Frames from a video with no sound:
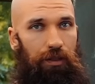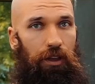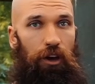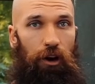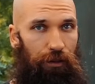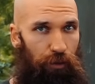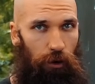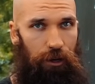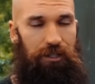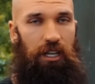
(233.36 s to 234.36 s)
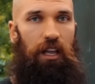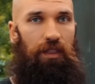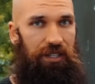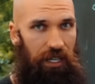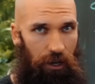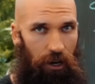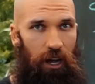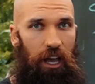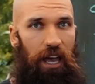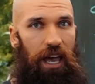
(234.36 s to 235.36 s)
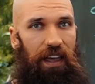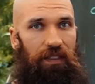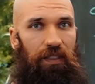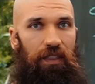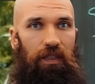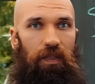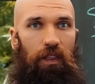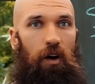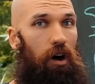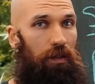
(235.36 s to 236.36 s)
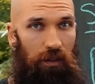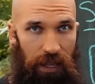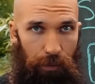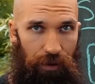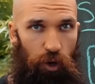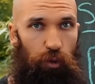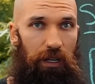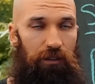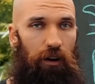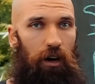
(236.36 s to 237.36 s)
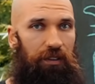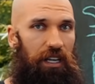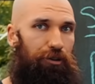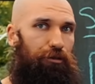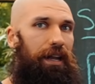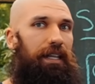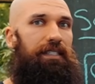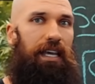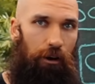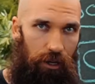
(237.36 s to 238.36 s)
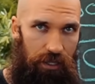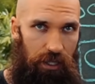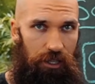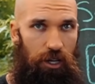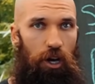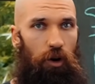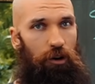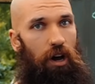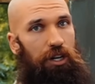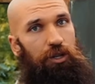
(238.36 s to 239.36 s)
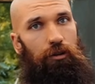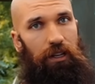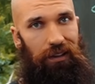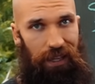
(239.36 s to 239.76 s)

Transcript: the earthworks, the digger, and all the labor that would be involved in creating terraces or contouring the